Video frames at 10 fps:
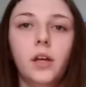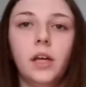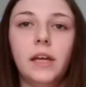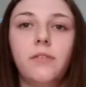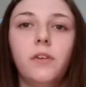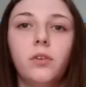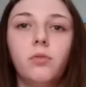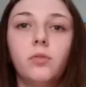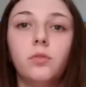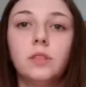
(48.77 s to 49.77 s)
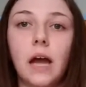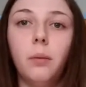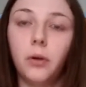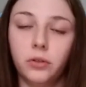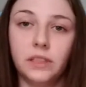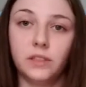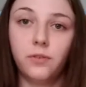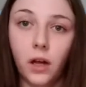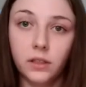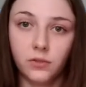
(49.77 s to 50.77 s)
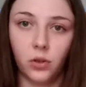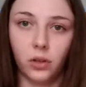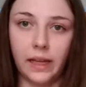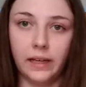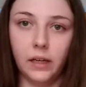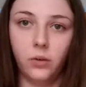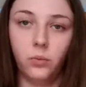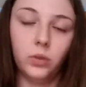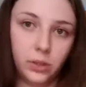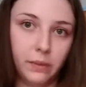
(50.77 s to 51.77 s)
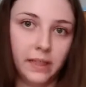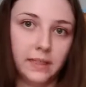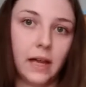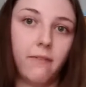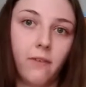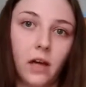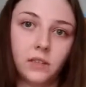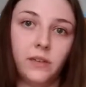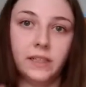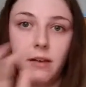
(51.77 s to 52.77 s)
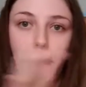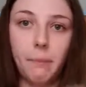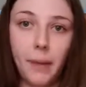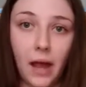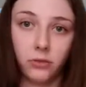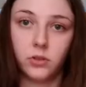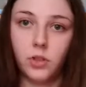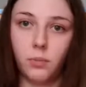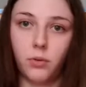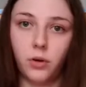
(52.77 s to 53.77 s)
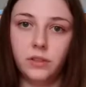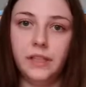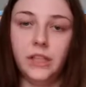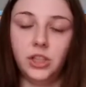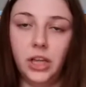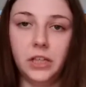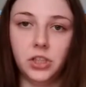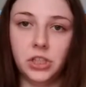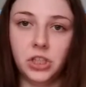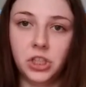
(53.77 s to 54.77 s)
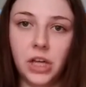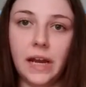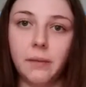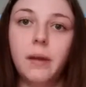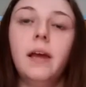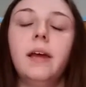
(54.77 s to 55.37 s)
If tau protein is phosphorylated, which means that phosphates have bound to the protein and changed its shape,